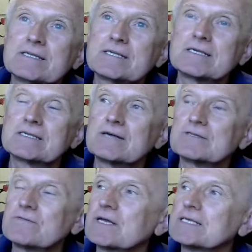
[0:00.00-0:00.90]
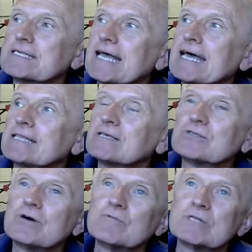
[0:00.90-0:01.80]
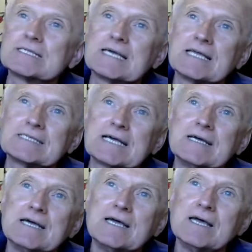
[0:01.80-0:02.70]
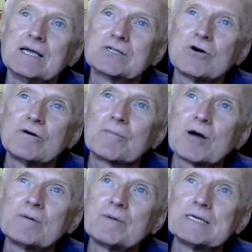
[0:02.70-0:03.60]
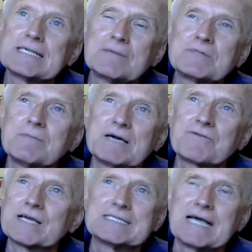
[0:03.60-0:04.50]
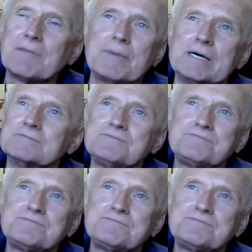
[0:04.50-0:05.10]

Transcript: it sounds very sad. So I wouldn't say it's a, so probably something by Frank Zappa.